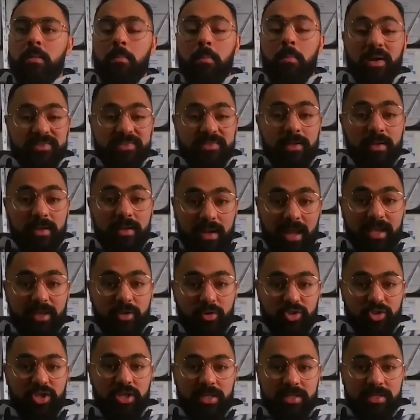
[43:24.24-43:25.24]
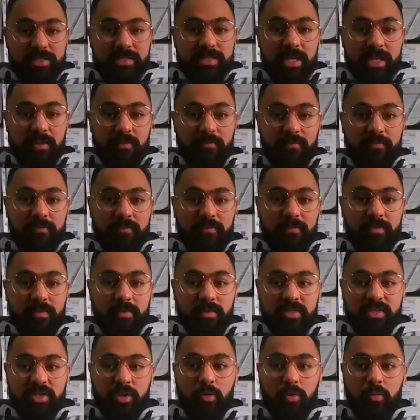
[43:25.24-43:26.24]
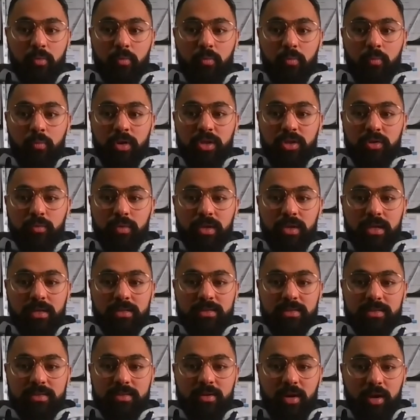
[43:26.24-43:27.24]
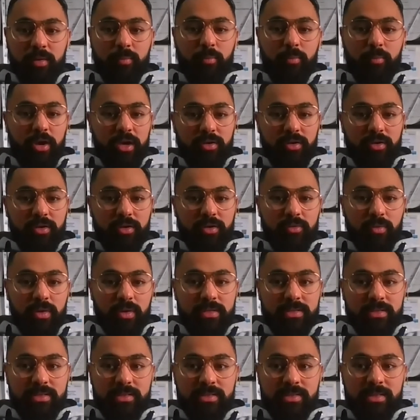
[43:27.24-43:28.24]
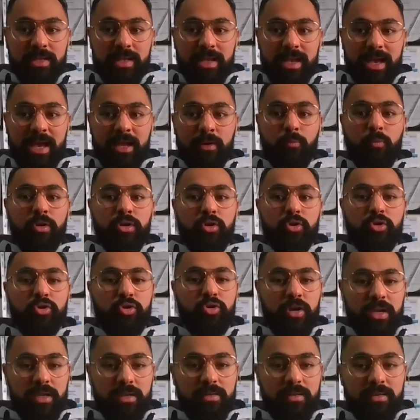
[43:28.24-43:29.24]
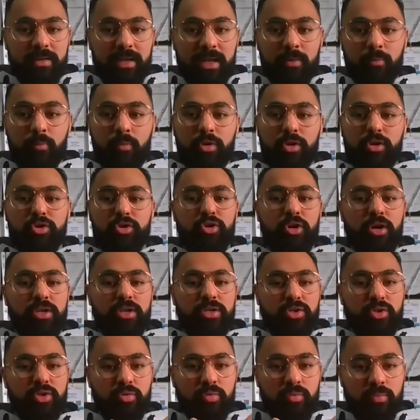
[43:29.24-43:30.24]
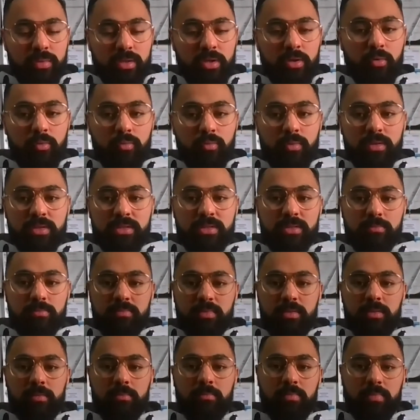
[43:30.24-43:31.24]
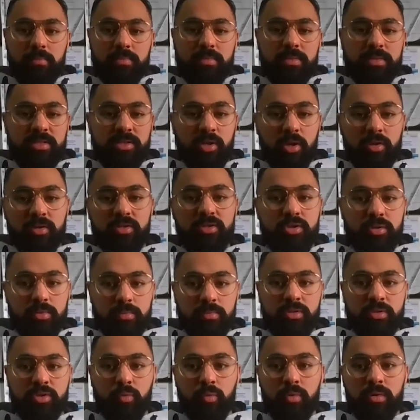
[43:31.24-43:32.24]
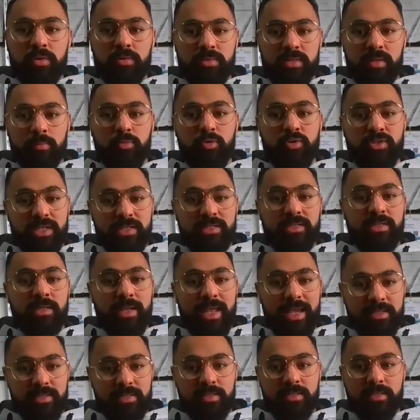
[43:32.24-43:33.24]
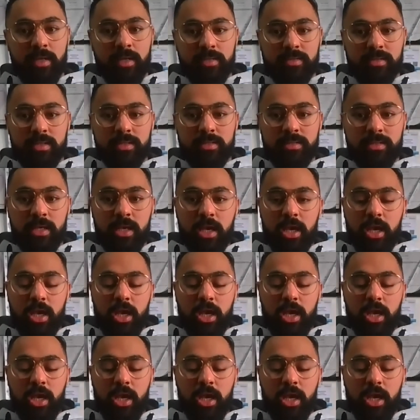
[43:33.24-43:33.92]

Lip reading: Muscle glycogen itself. So when you eat carbohydrates and when you train and when you try to, start doing some resistant exercises,